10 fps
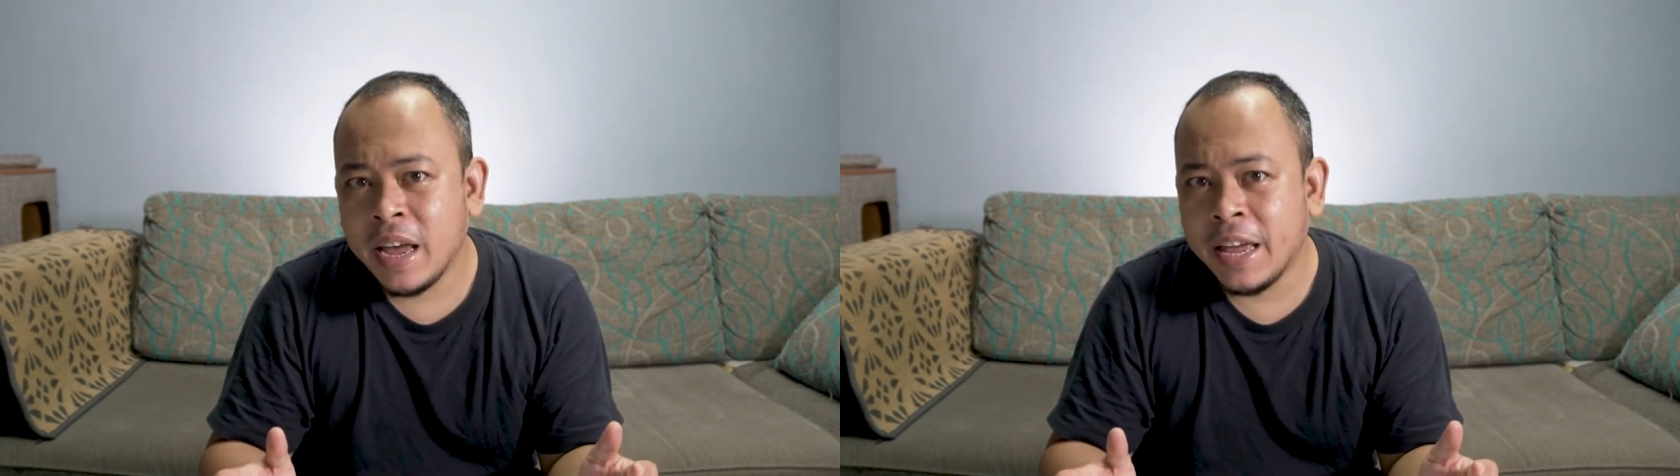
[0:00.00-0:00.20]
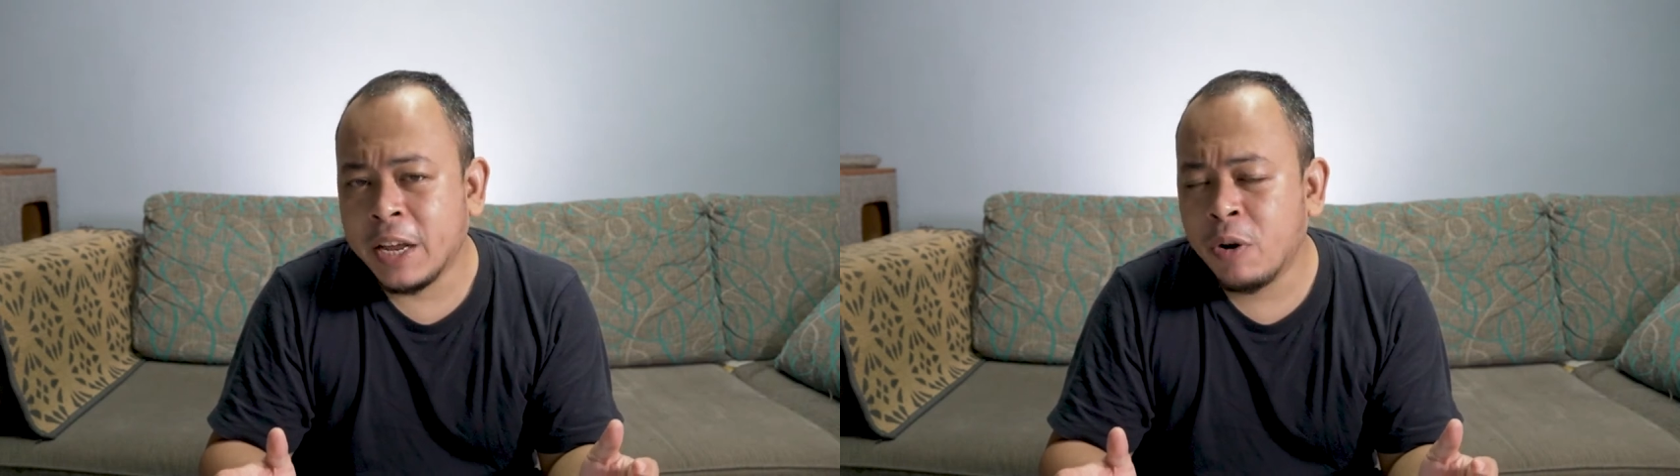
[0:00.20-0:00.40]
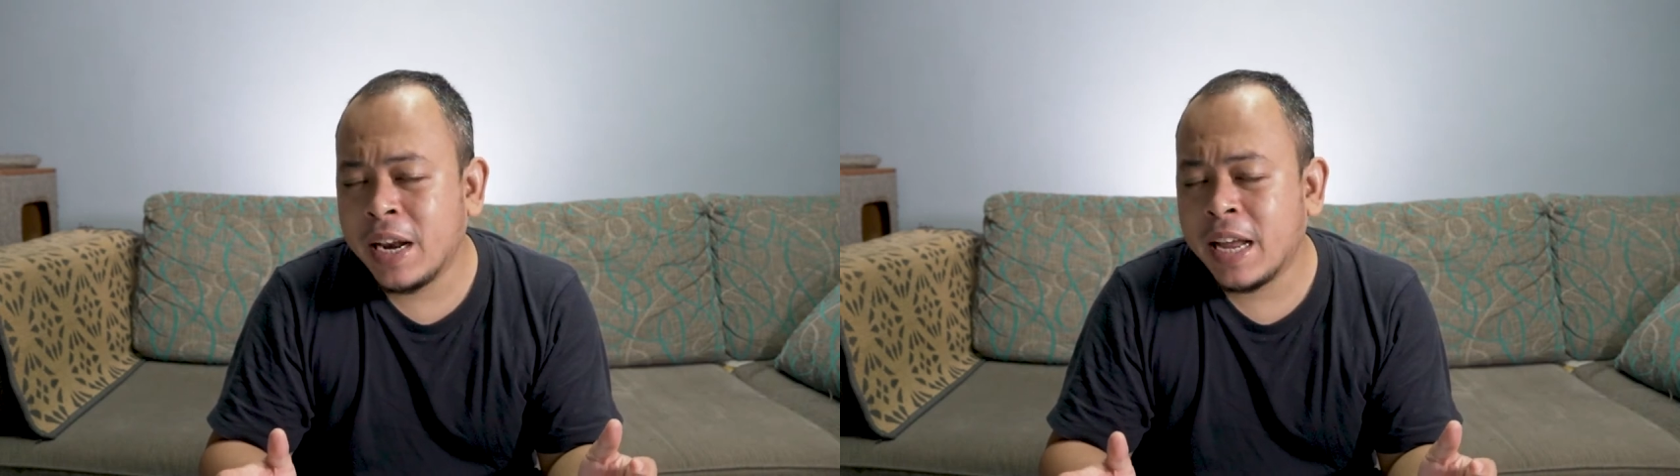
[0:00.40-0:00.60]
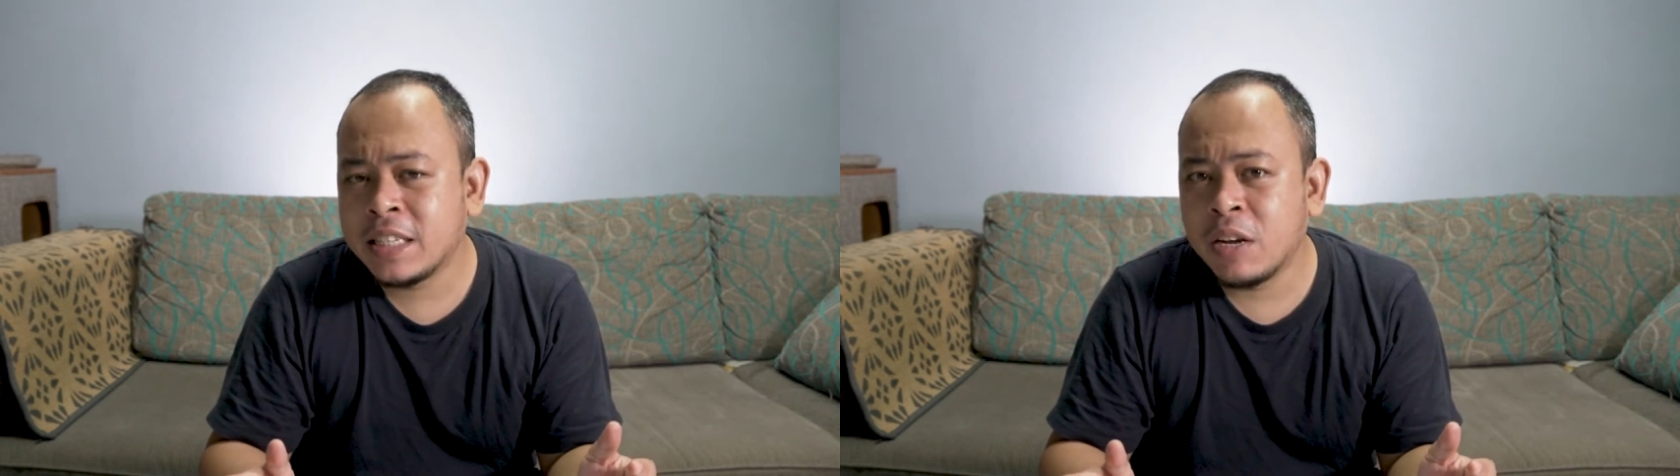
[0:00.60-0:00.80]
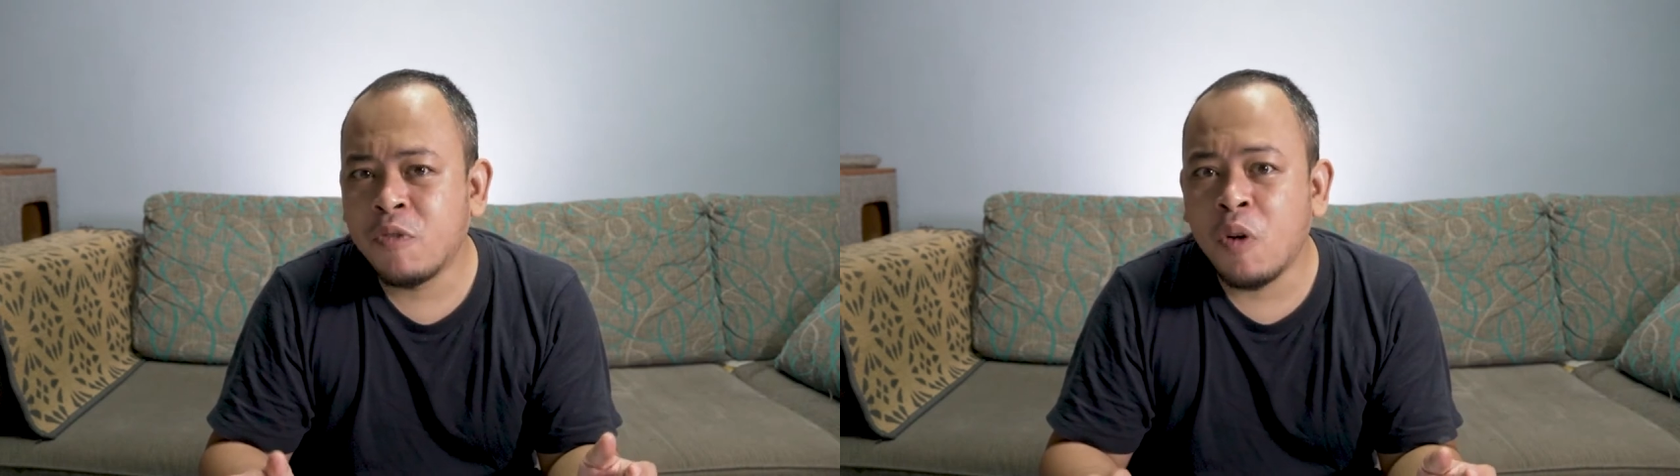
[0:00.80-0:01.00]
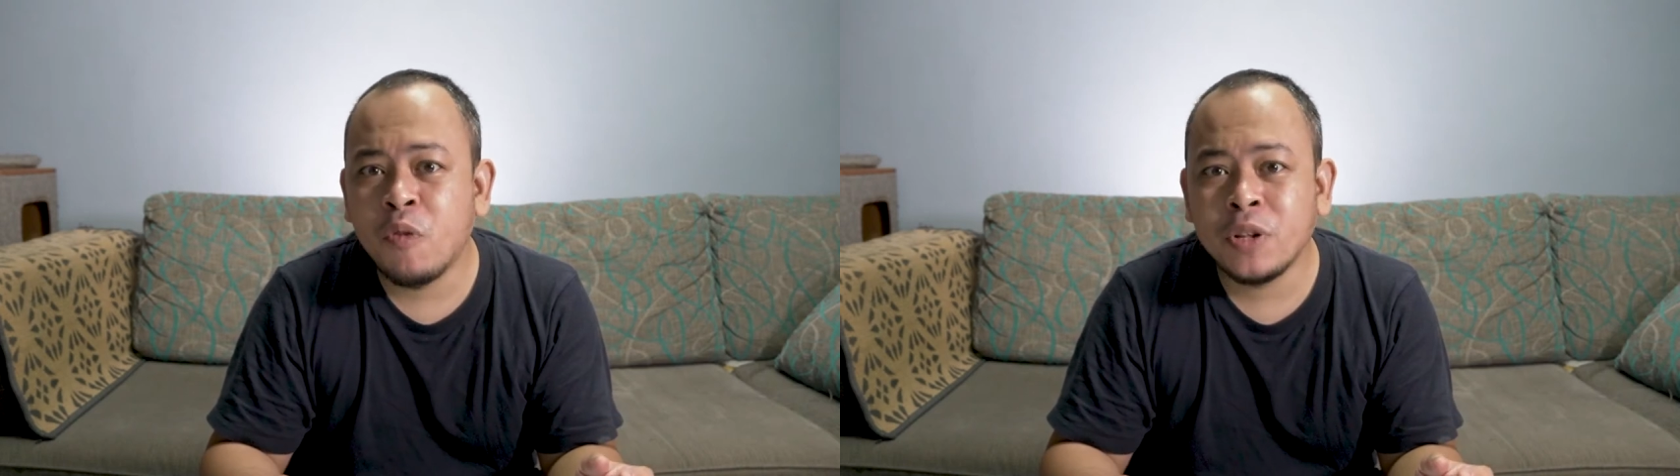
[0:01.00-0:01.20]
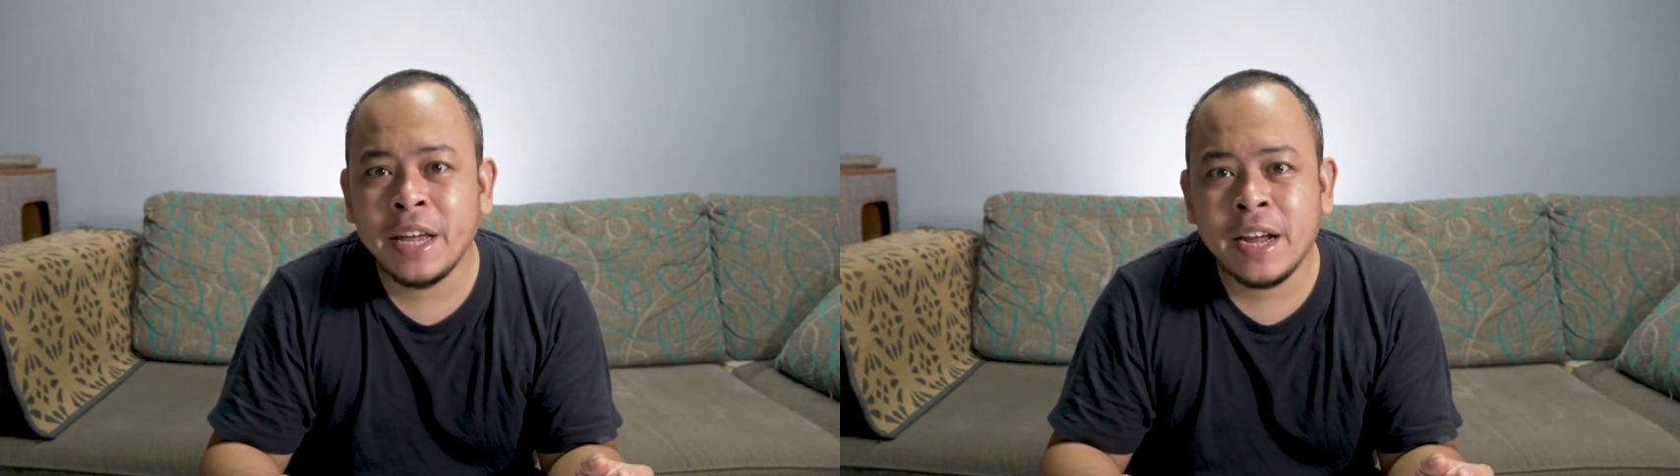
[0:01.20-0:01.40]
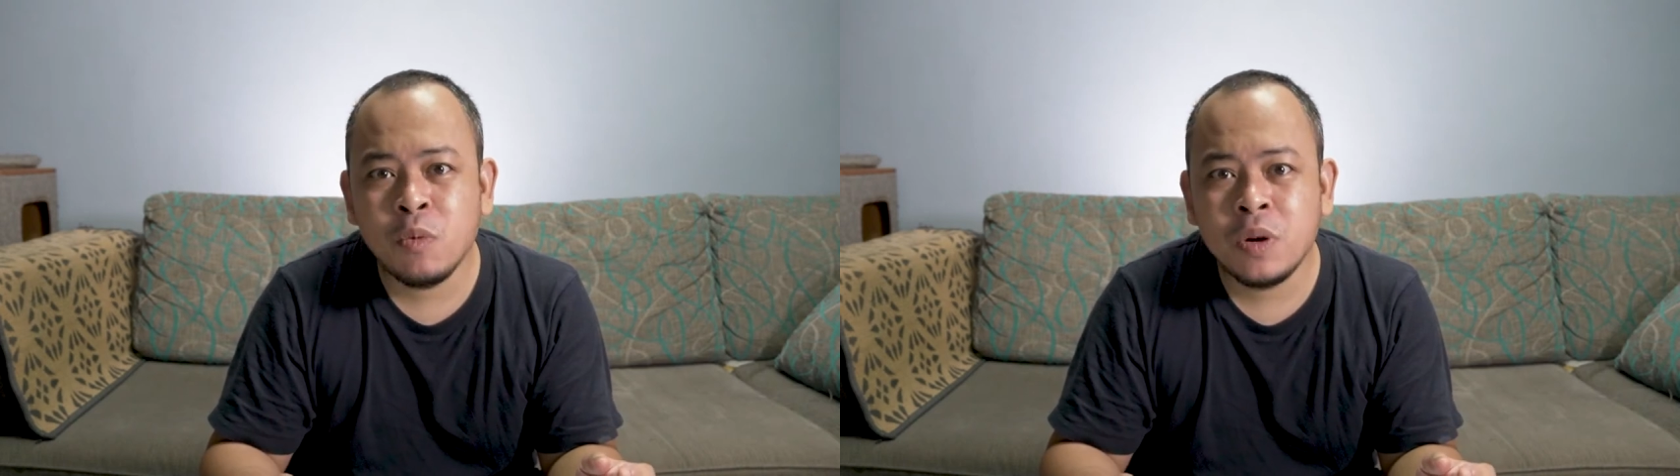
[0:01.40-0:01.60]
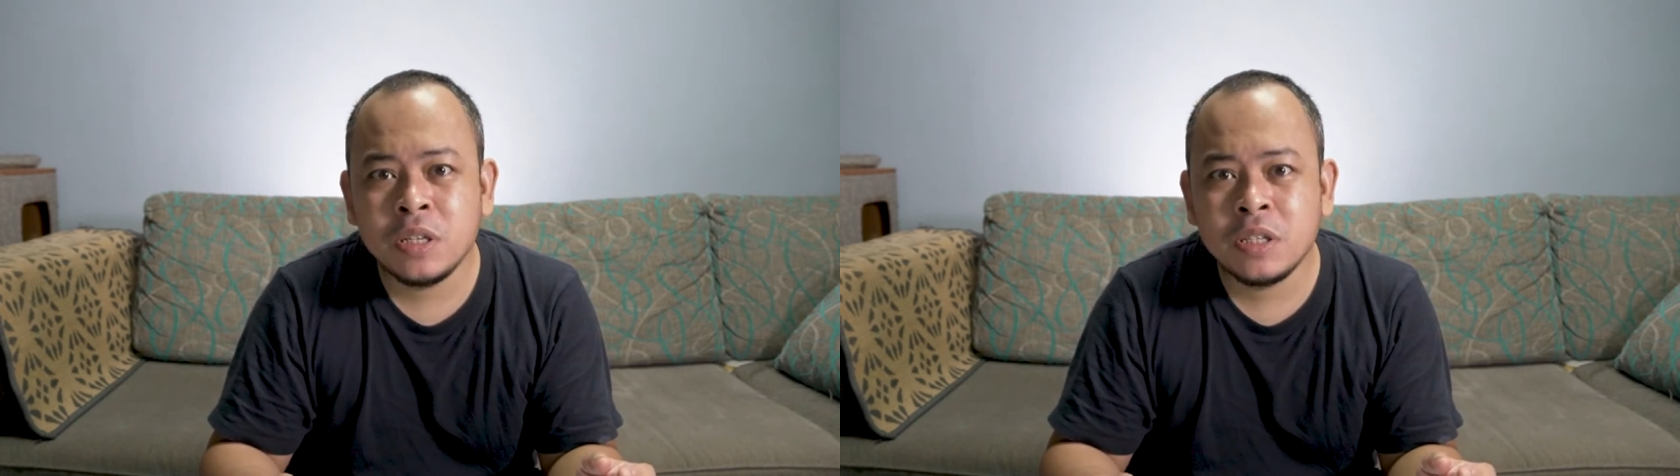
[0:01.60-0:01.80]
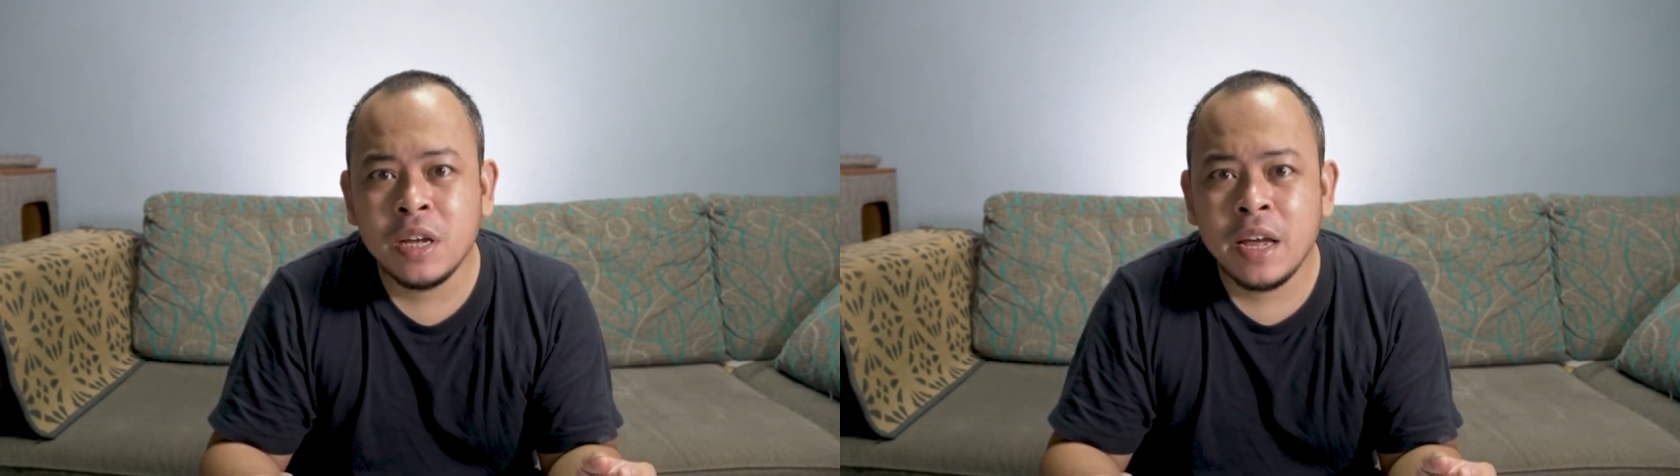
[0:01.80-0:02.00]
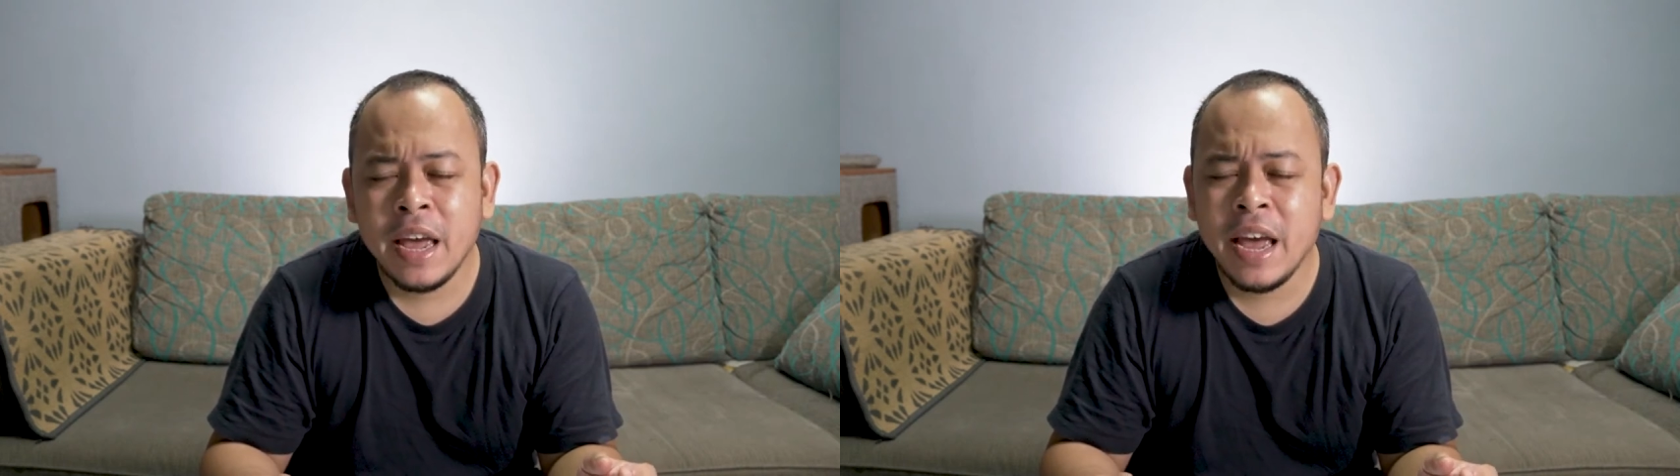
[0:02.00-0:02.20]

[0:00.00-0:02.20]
And it only lasted for 48 hours